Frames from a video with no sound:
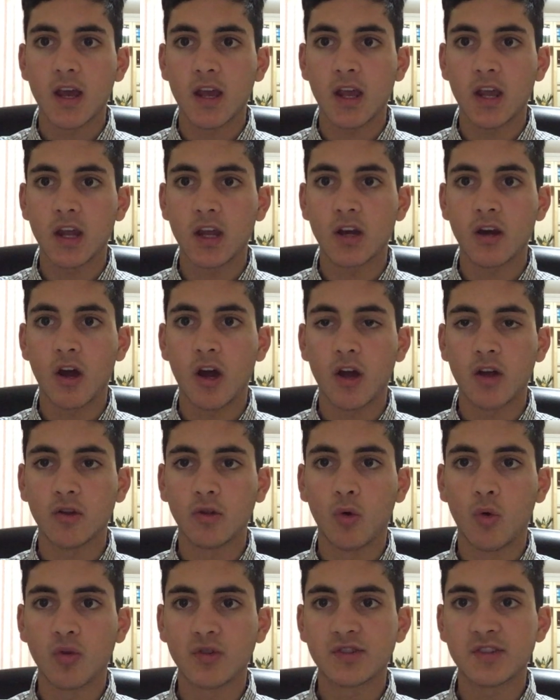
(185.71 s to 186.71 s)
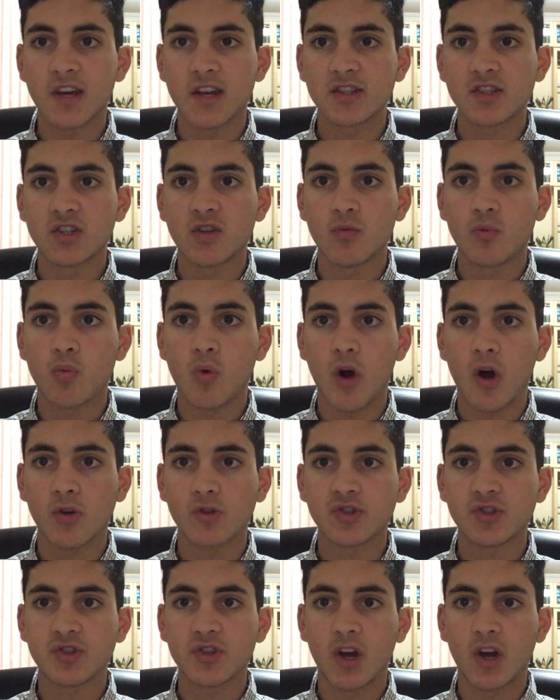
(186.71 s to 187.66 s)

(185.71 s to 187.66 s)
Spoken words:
in Launceston, whilst